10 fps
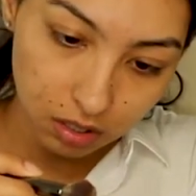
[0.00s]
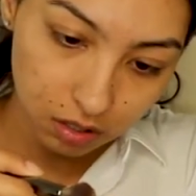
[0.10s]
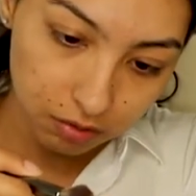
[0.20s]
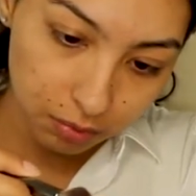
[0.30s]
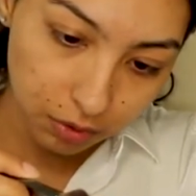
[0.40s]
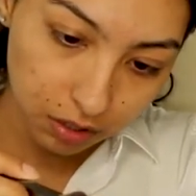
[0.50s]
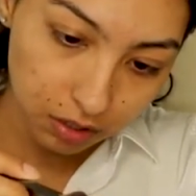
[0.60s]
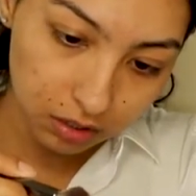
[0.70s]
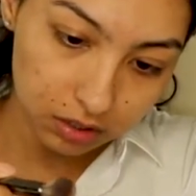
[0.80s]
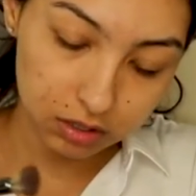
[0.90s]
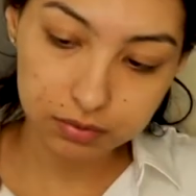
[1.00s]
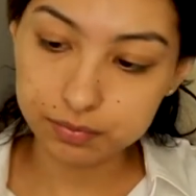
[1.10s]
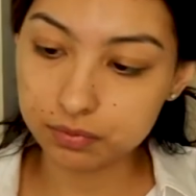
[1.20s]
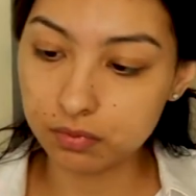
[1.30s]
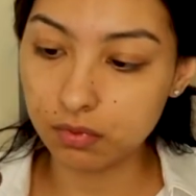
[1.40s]
of product
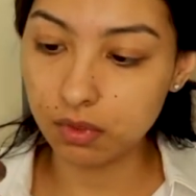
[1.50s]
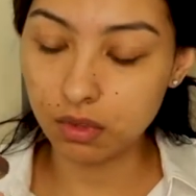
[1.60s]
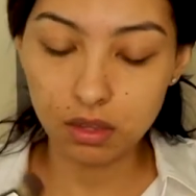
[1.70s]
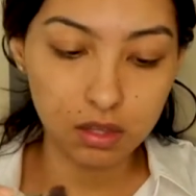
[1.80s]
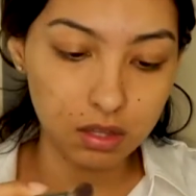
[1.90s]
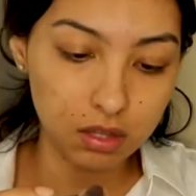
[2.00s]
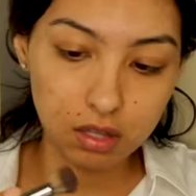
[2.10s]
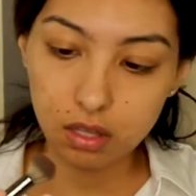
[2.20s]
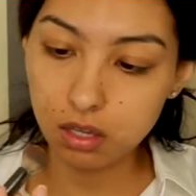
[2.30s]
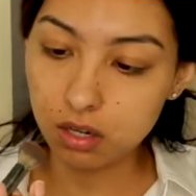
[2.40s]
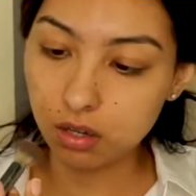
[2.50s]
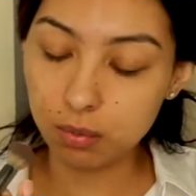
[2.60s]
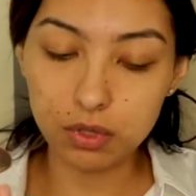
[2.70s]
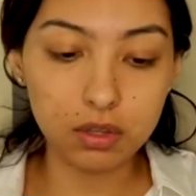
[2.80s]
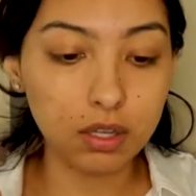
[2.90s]
and
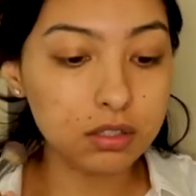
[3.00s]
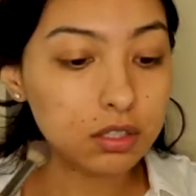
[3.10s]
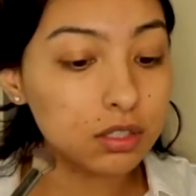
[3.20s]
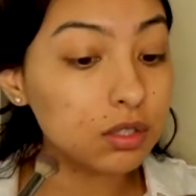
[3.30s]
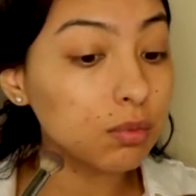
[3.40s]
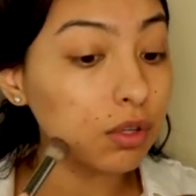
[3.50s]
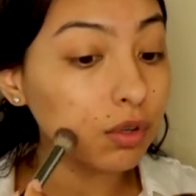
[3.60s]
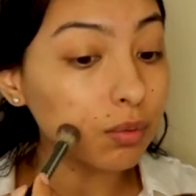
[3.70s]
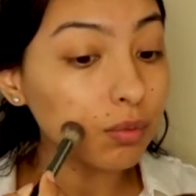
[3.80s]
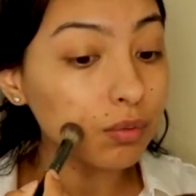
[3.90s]
hope that that does something.